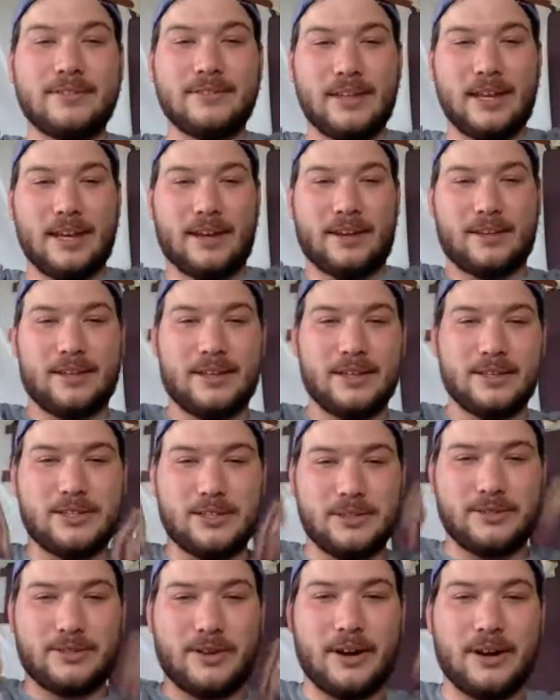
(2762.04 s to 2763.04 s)
yeah, get
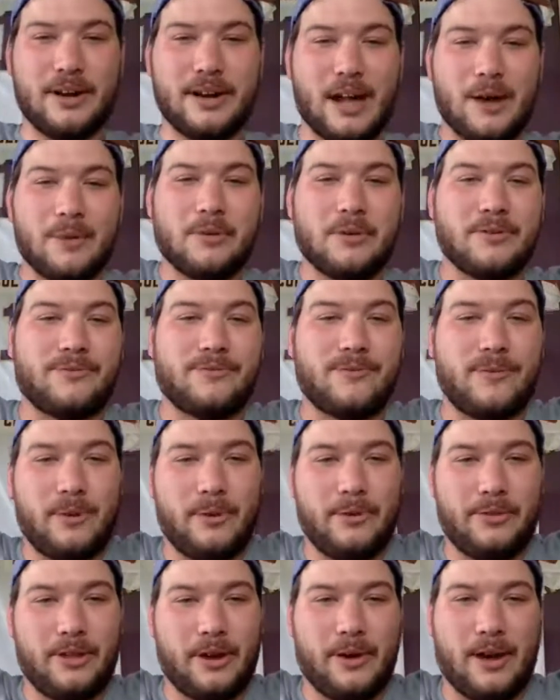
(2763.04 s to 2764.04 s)
you thirty. I want a
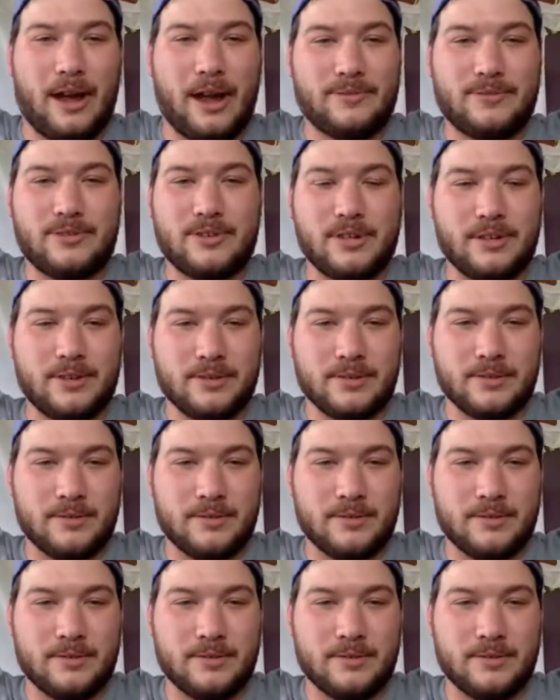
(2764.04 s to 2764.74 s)
fool though after you,